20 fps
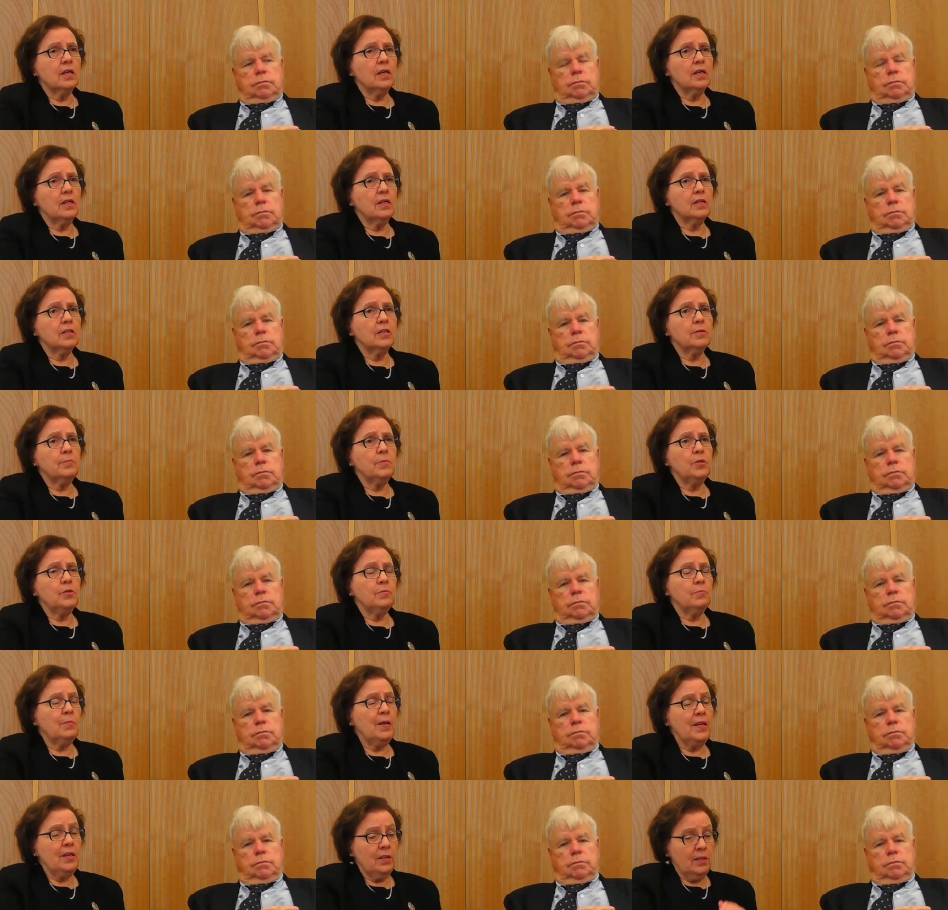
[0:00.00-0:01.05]
Speaker 1: uh,
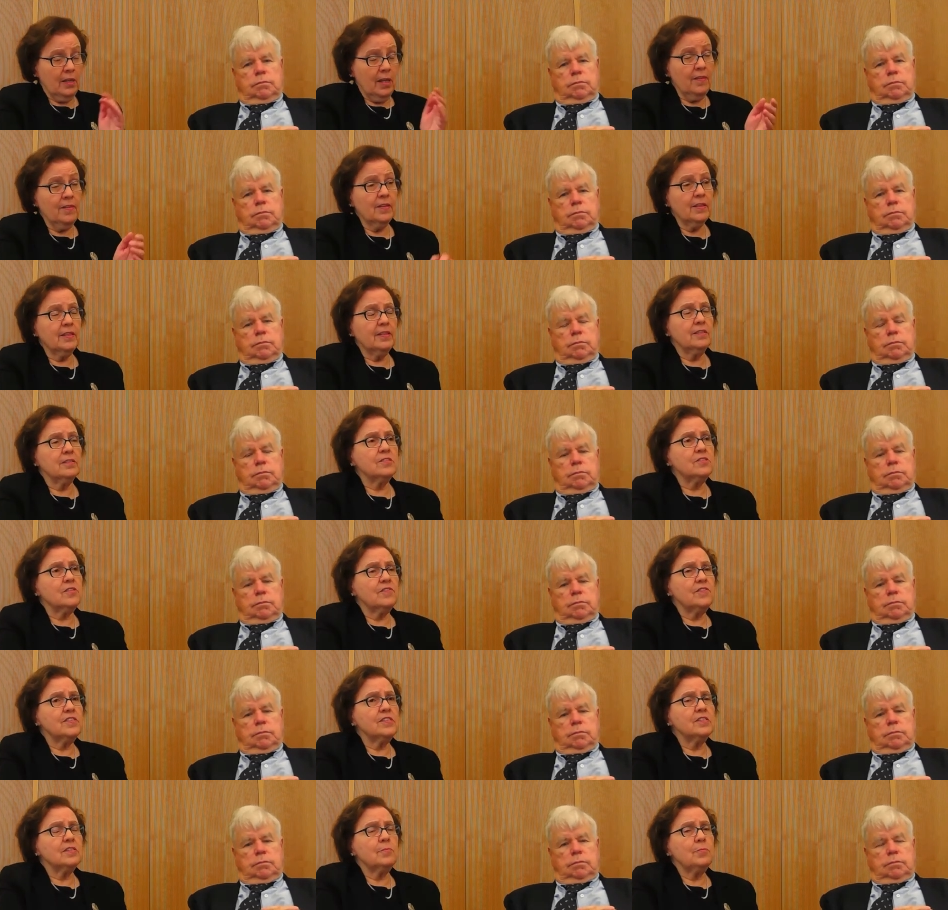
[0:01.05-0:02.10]
many in the legal
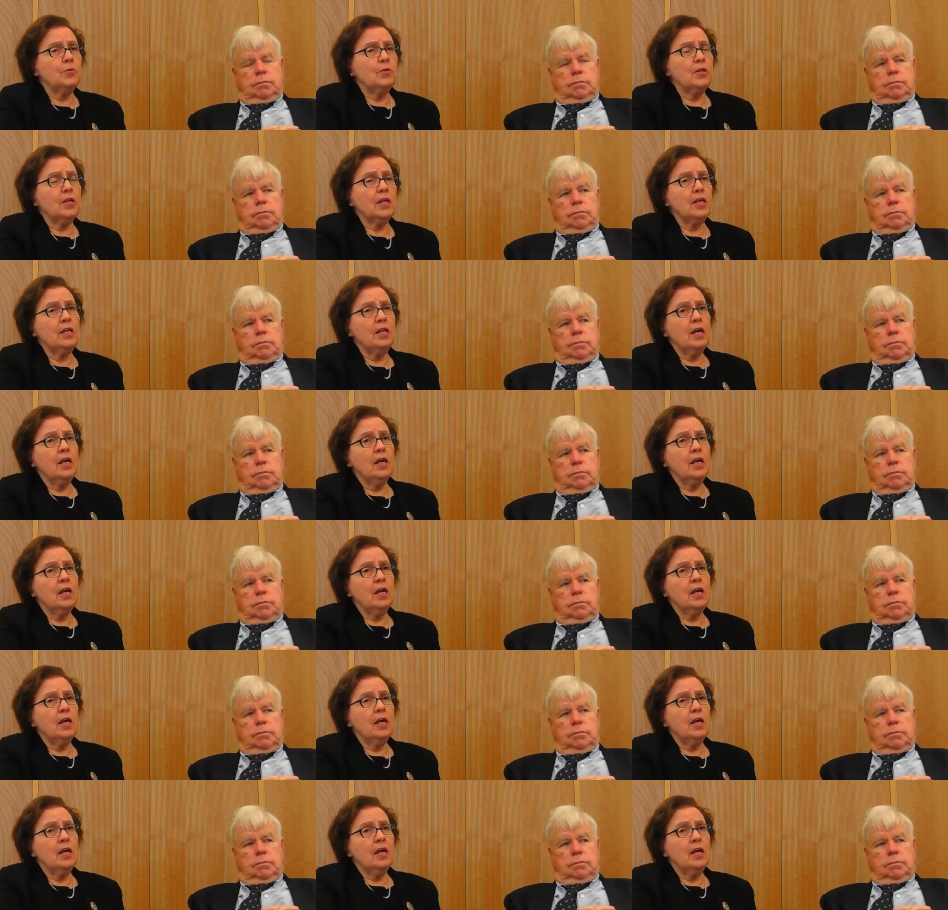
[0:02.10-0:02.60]
services community